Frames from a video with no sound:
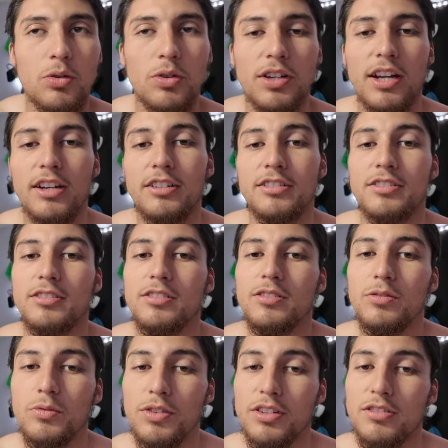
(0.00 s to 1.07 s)
Who cares?
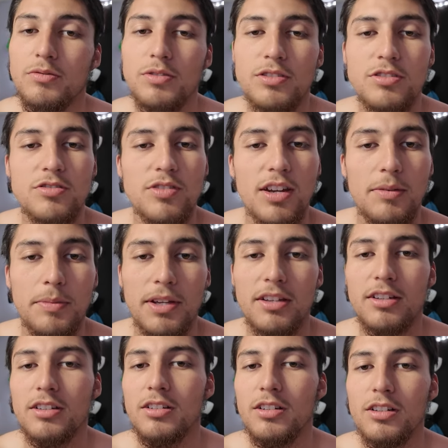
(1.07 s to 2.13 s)
We we just trying to
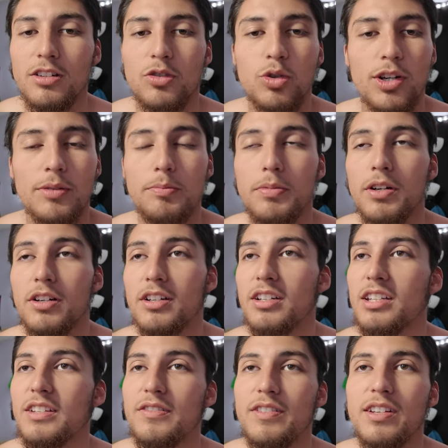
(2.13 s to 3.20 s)
make a quick buck,
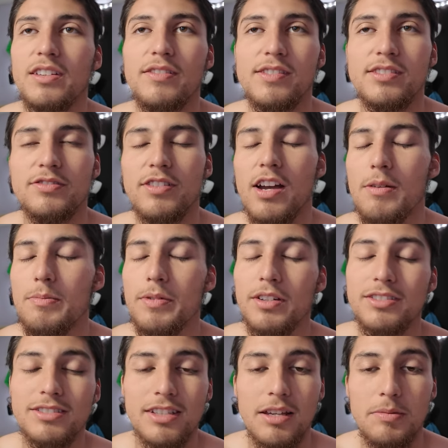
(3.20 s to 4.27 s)
even if it's five
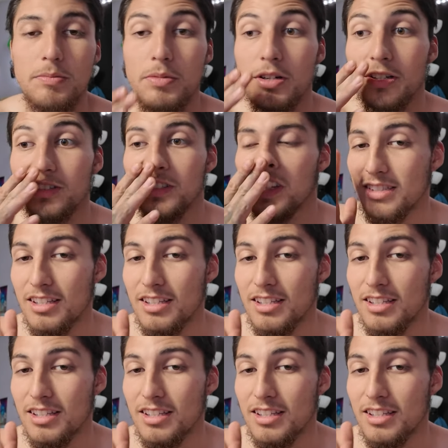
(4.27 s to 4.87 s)
bucks, ten bucks.